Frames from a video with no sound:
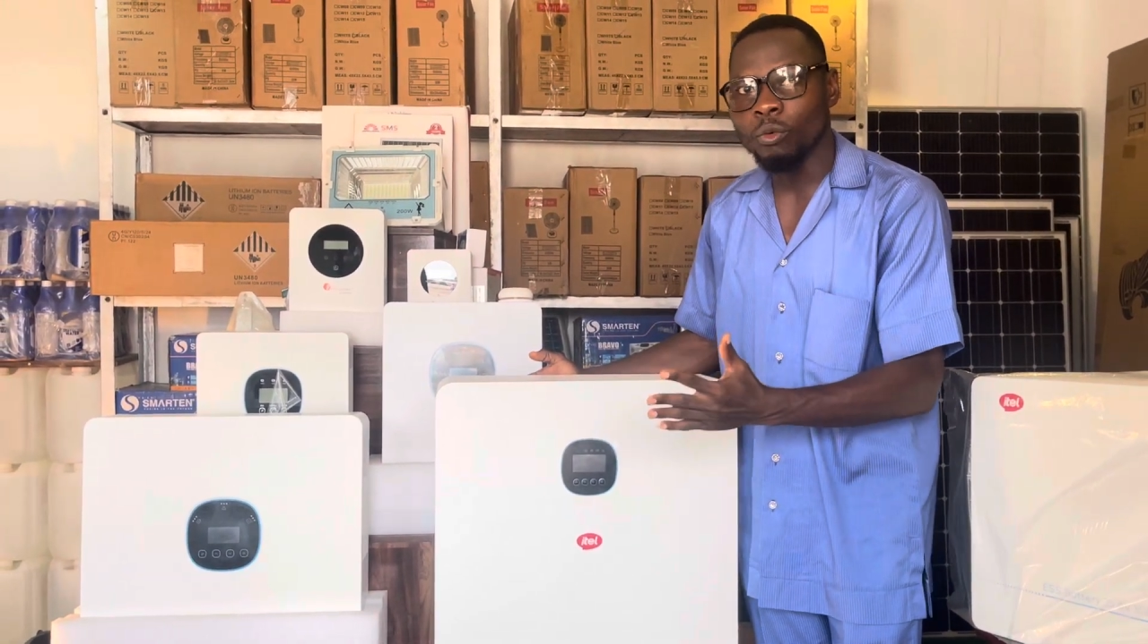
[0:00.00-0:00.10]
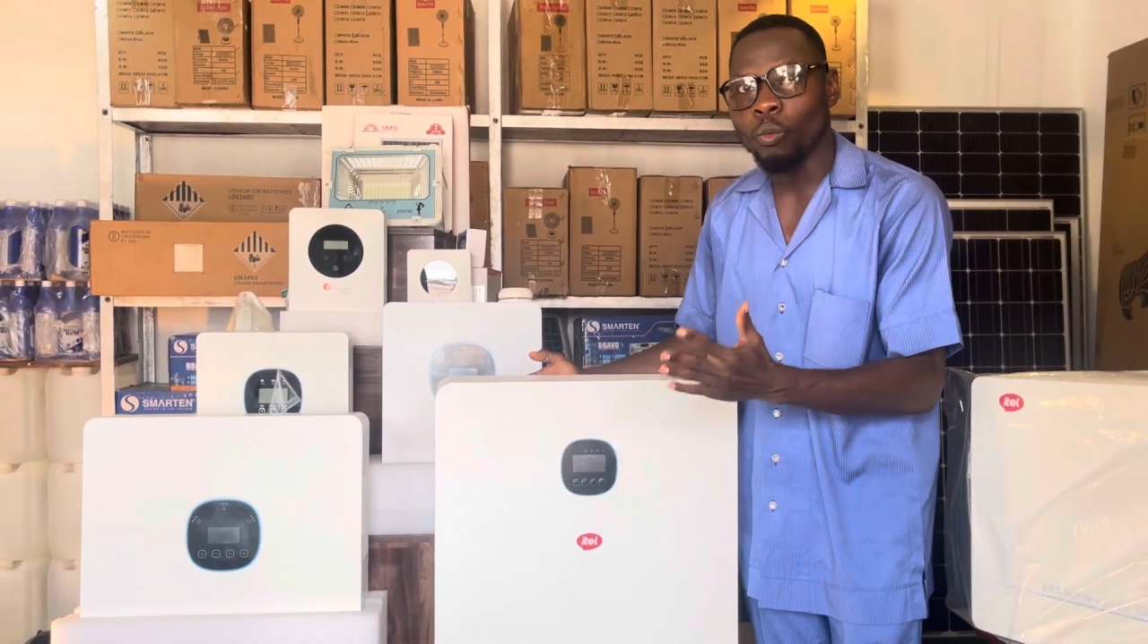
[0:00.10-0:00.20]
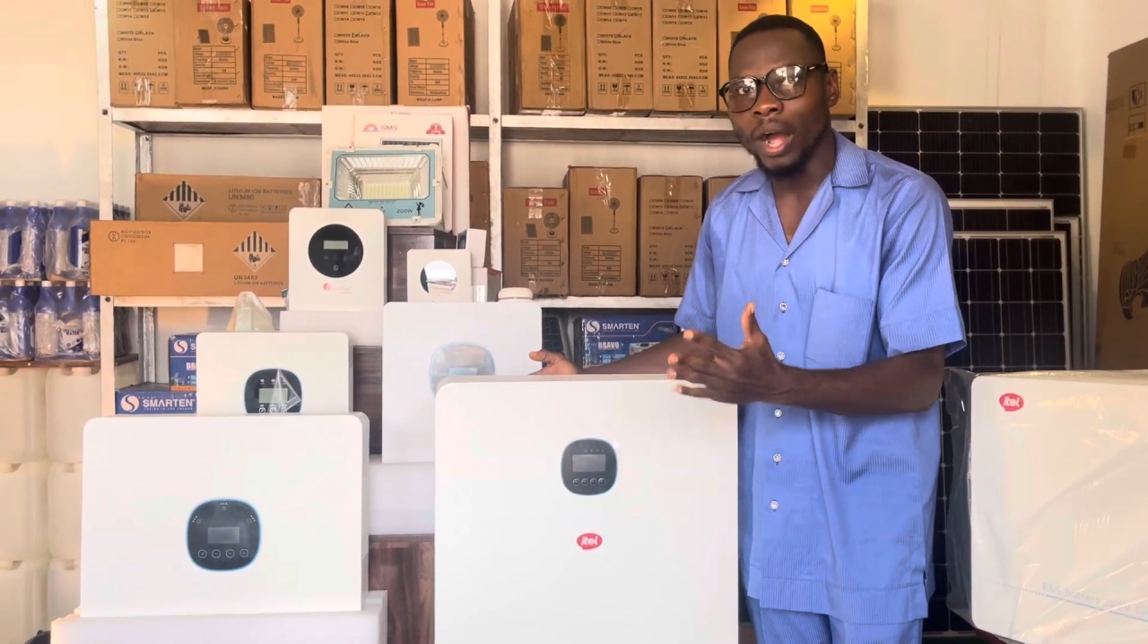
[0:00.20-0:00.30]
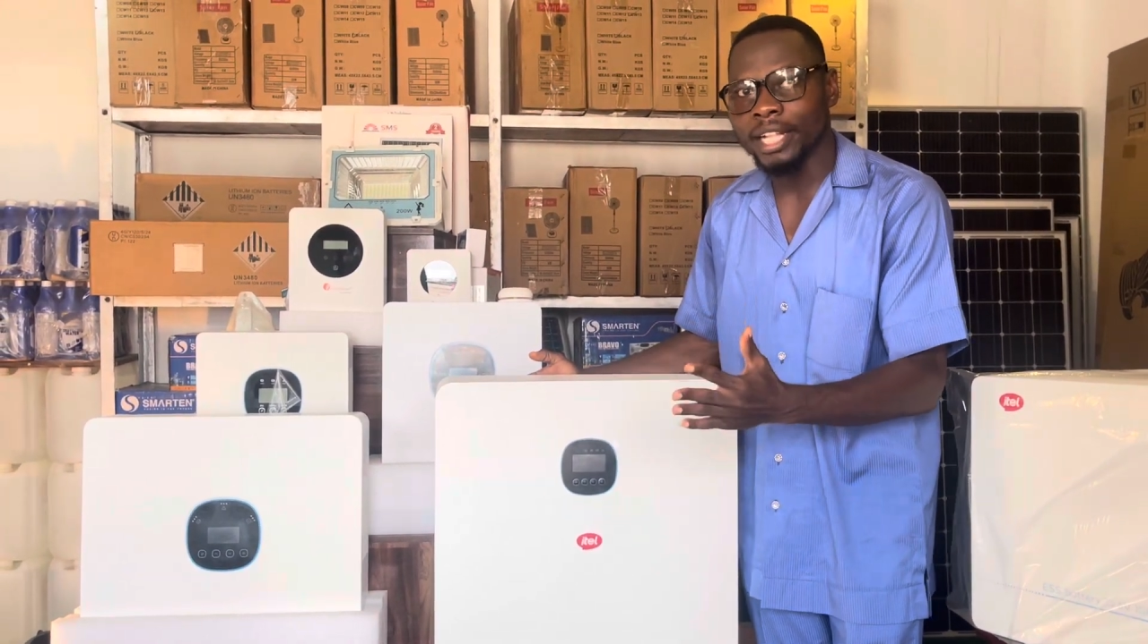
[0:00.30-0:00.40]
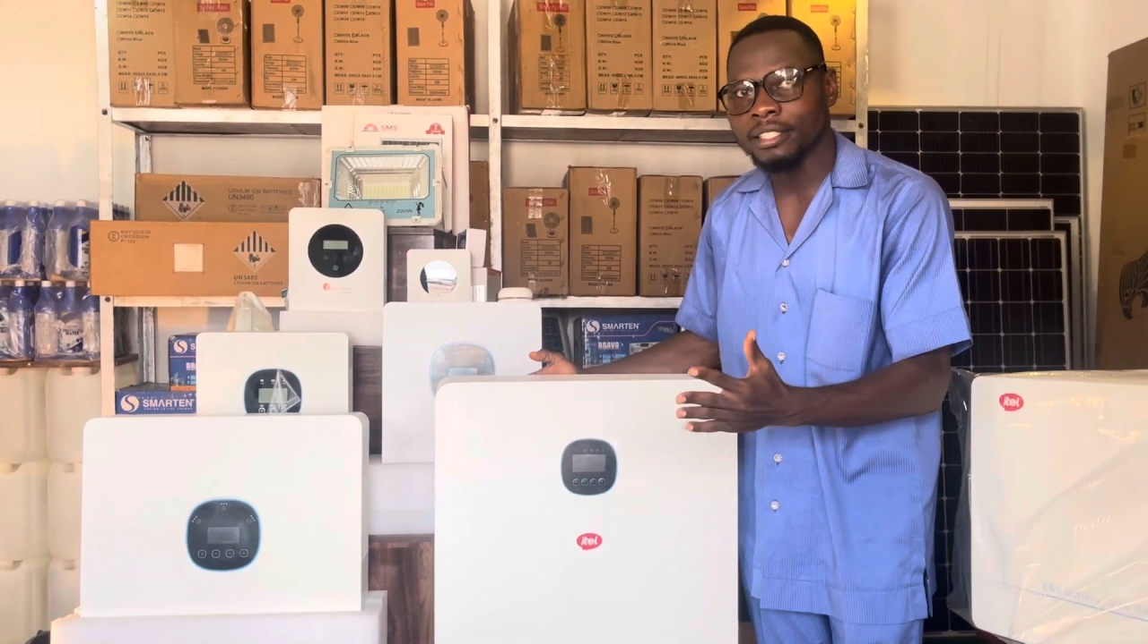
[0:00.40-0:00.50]

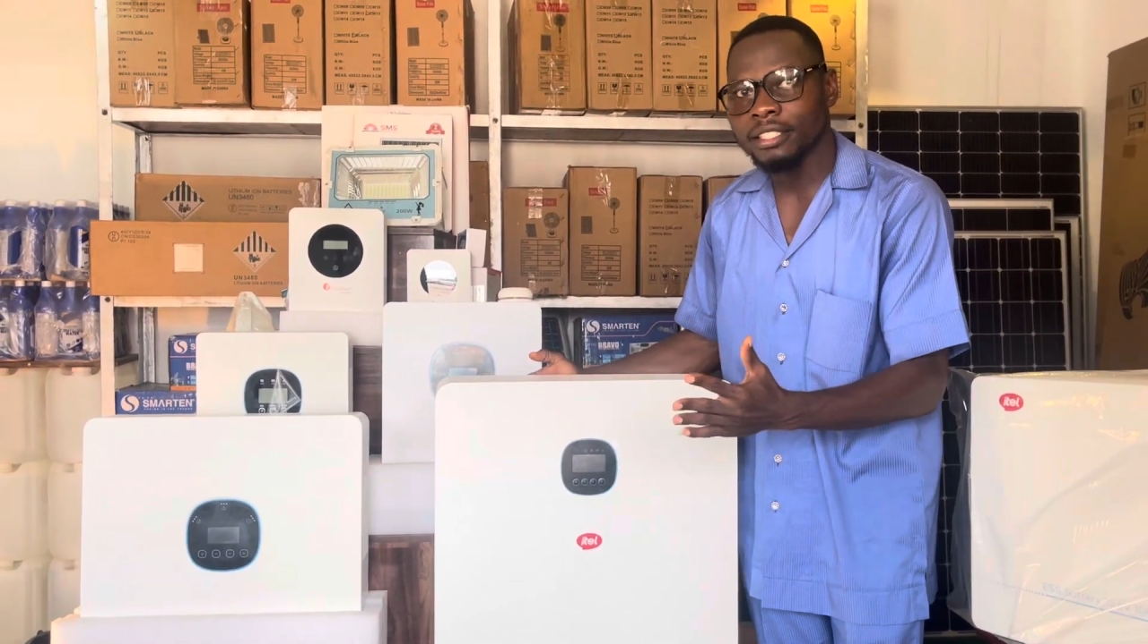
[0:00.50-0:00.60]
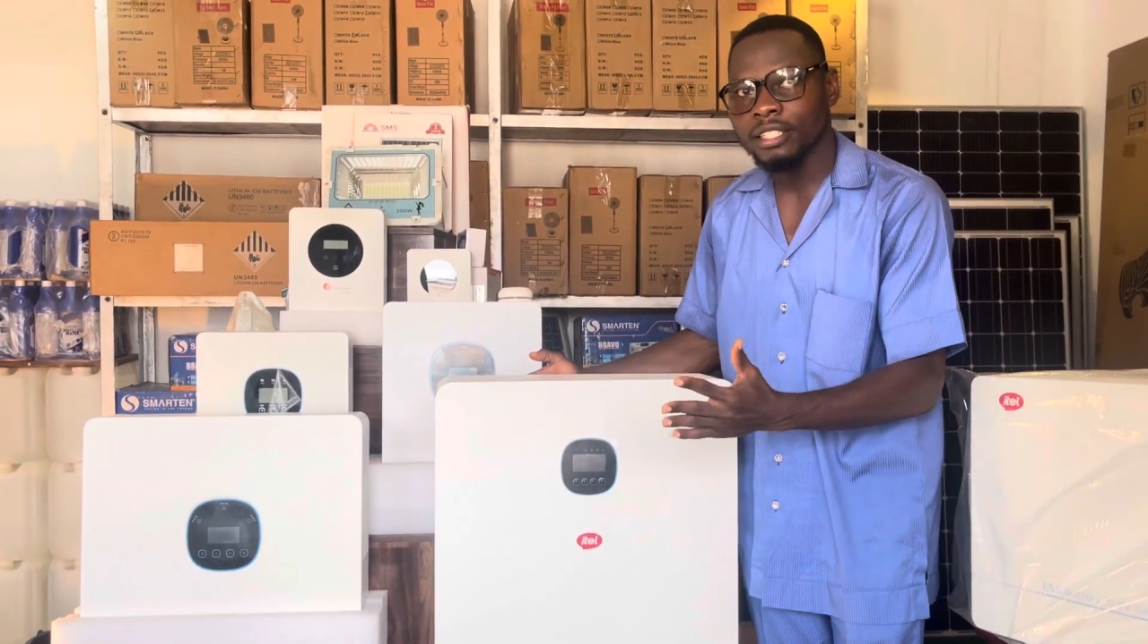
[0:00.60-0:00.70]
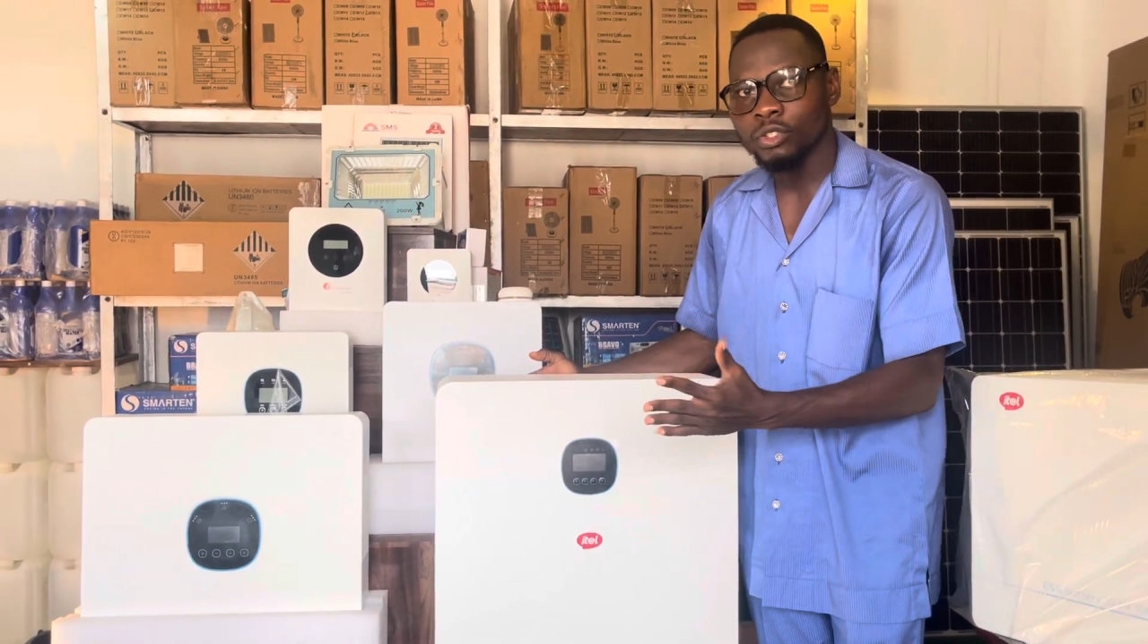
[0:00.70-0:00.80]
watts